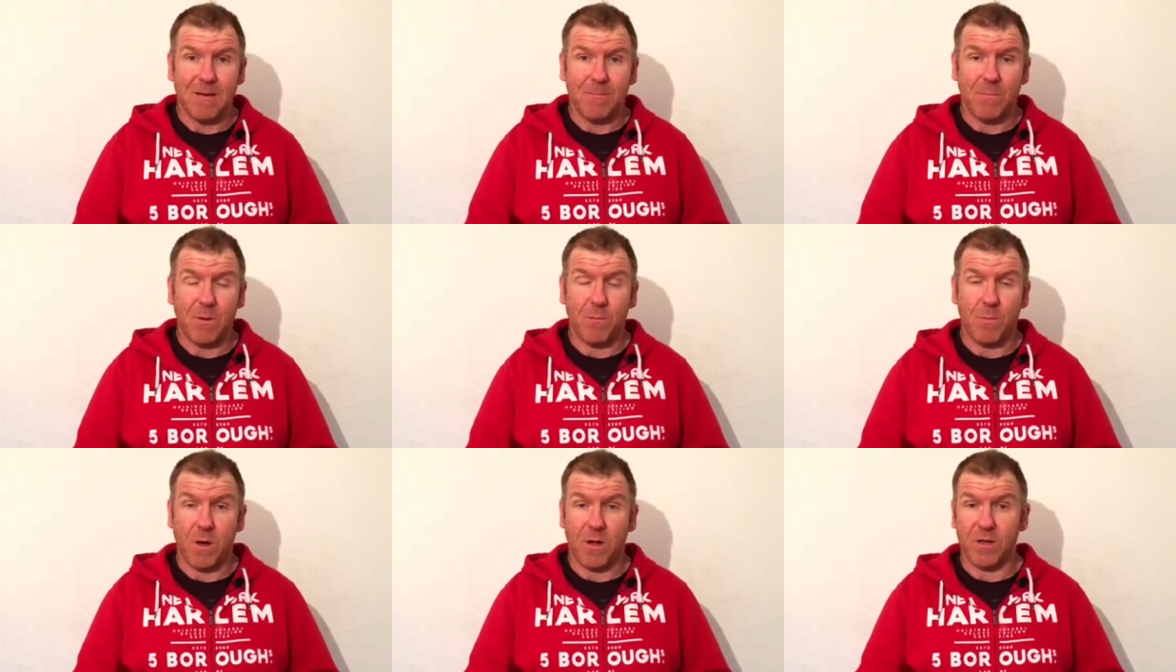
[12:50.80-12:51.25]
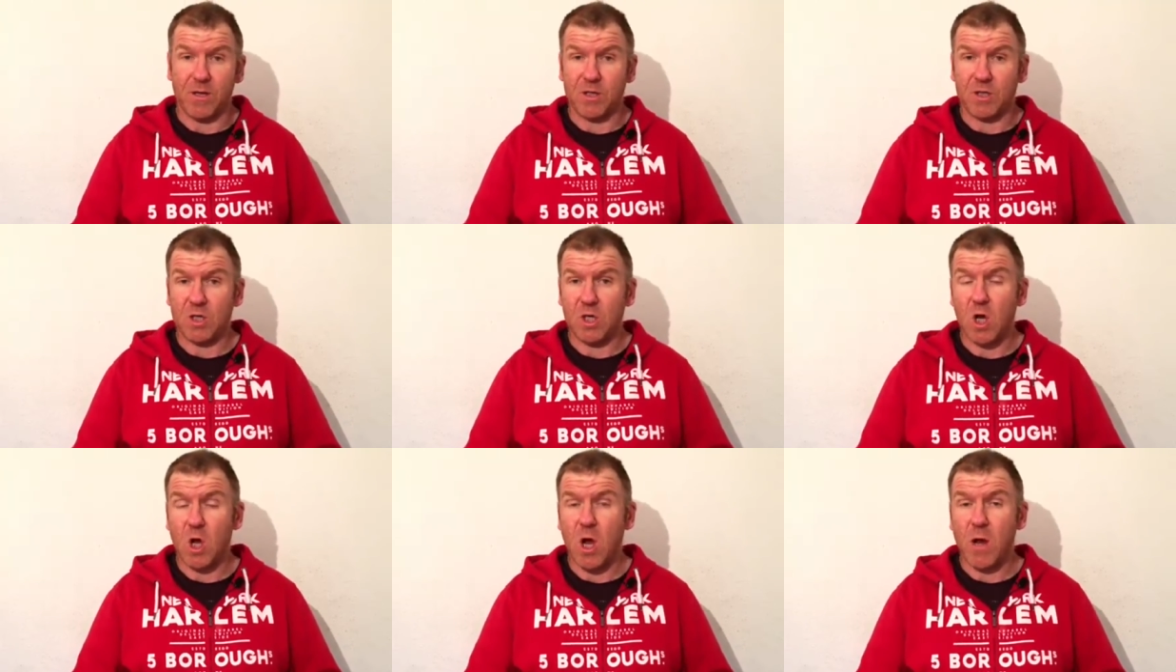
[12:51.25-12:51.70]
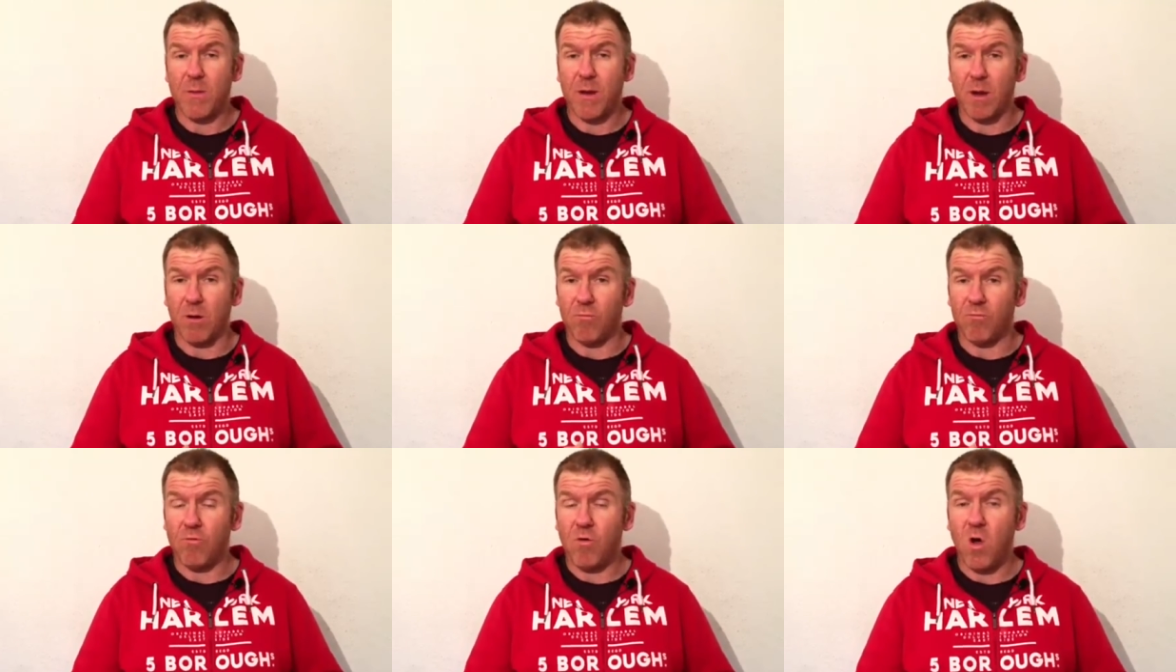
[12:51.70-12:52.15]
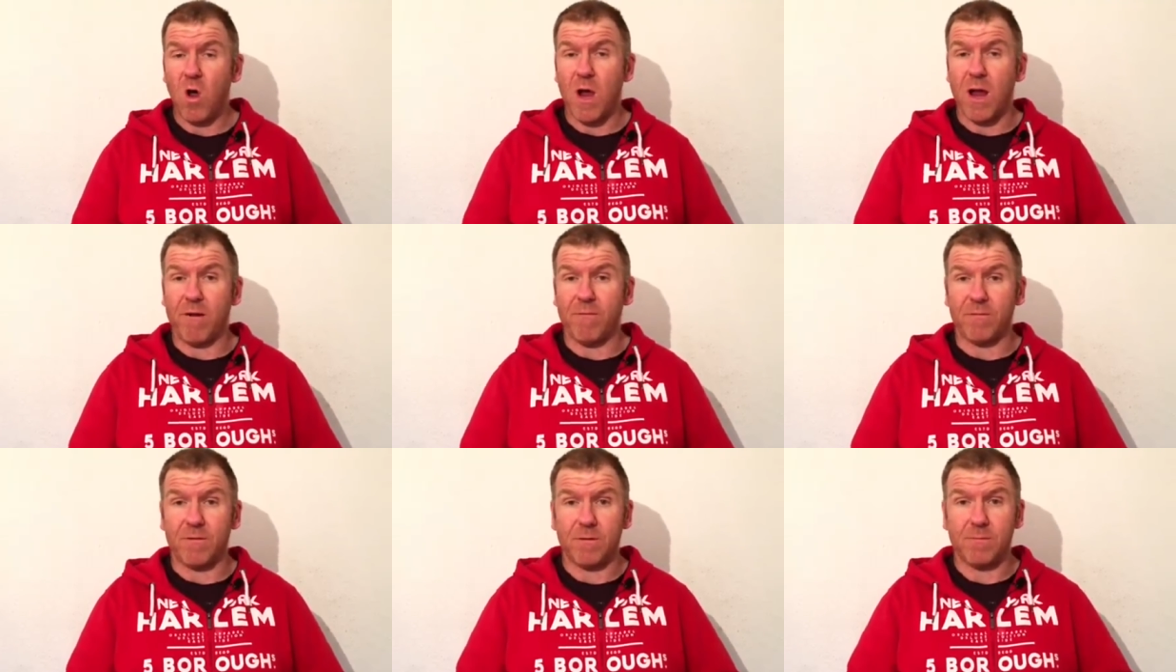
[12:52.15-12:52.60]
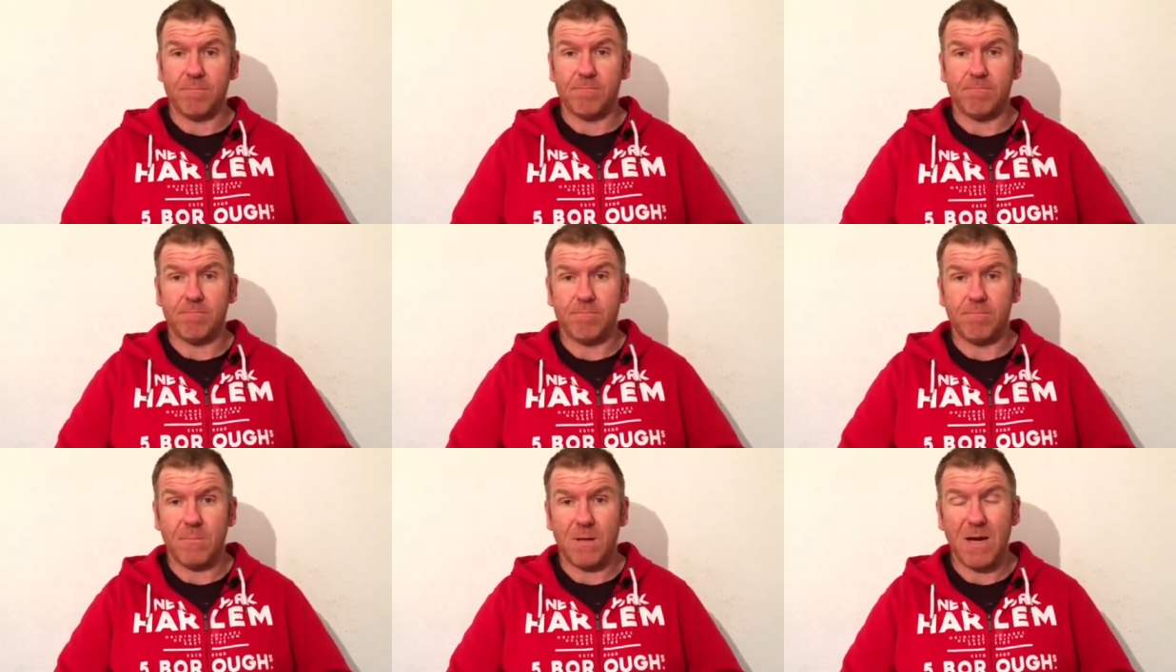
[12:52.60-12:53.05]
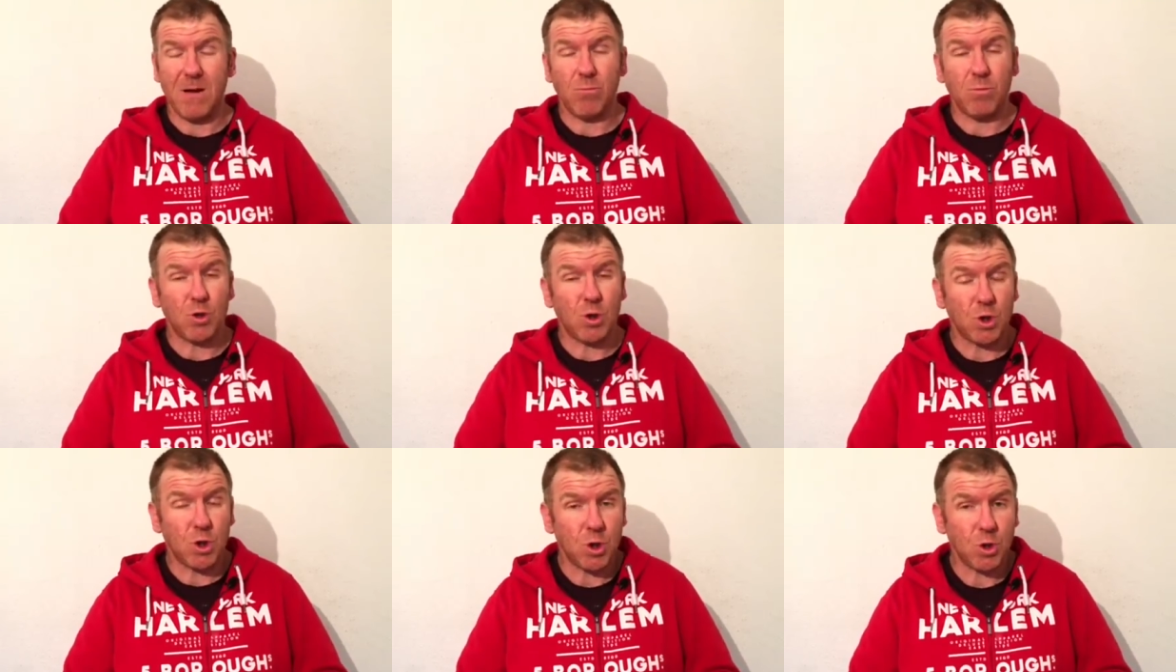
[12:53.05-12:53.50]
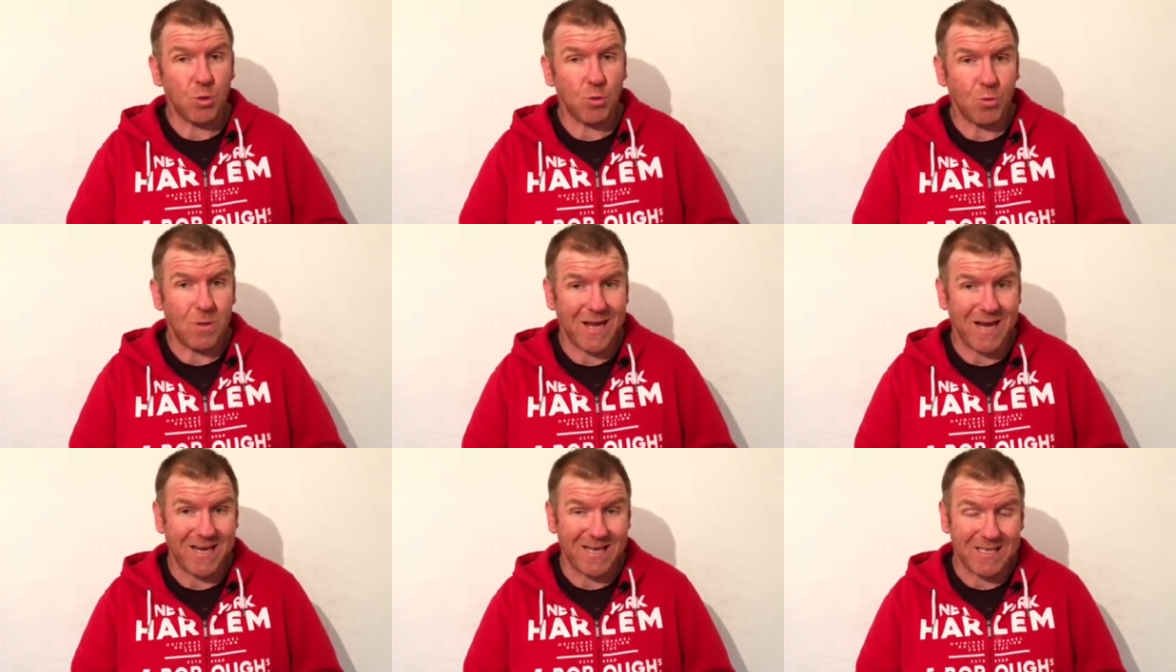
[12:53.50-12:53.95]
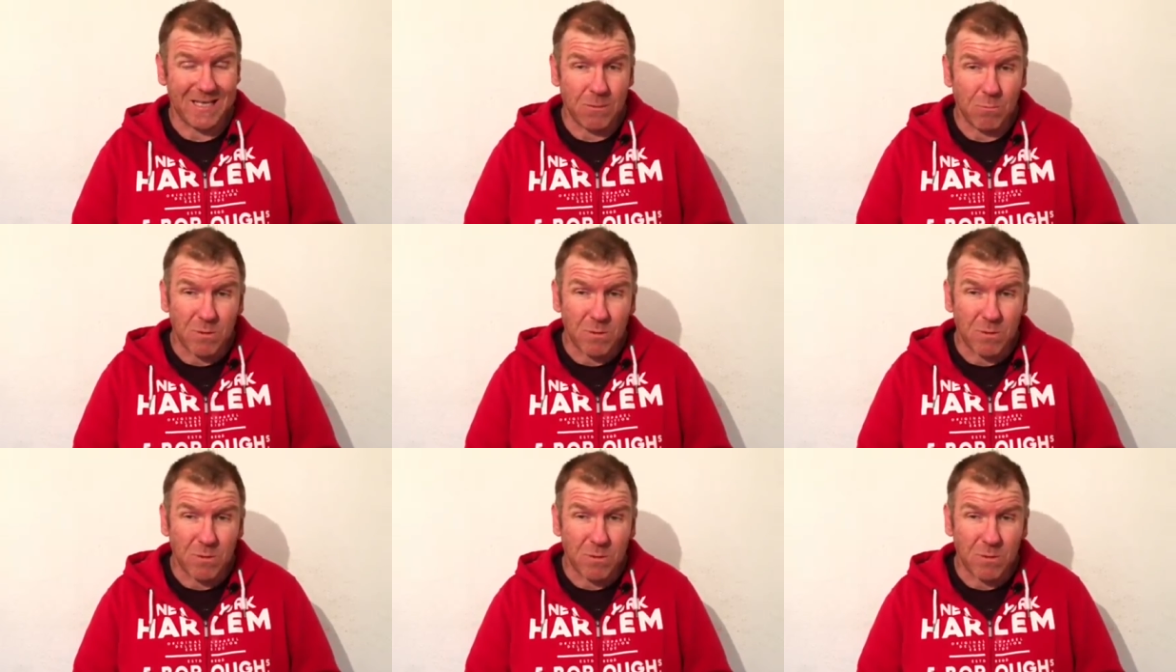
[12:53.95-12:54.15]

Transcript: But by the time it arrived, it was too late.